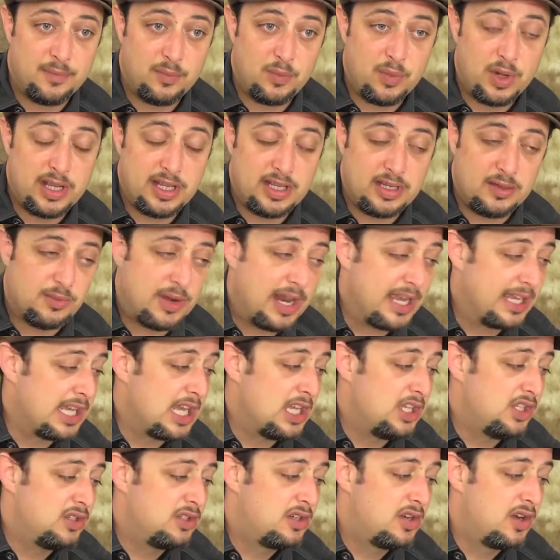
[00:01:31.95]
what in
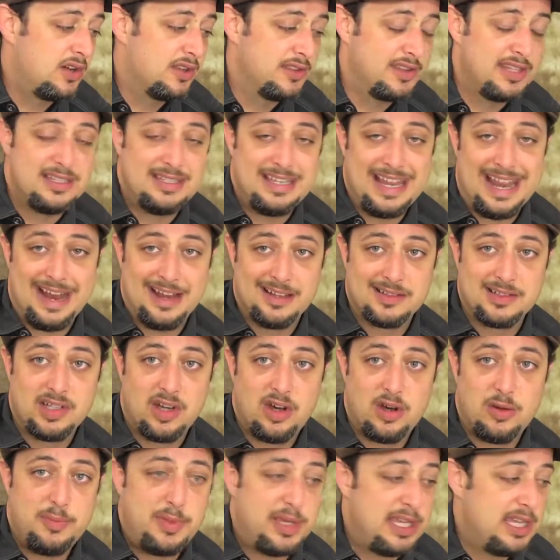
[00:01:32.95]
reggae you call it the dance
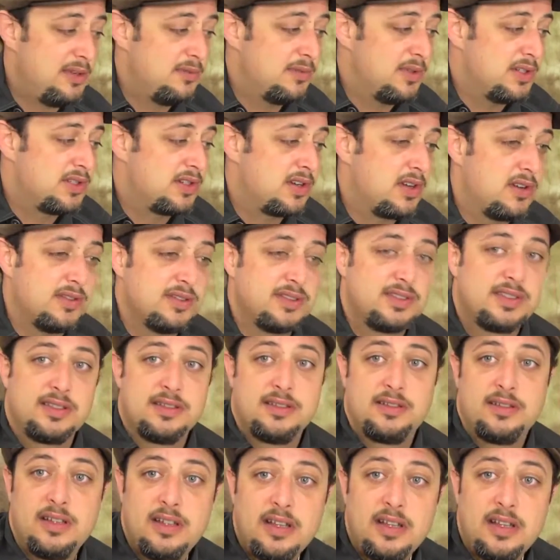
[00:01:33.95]
hall beat, which goes.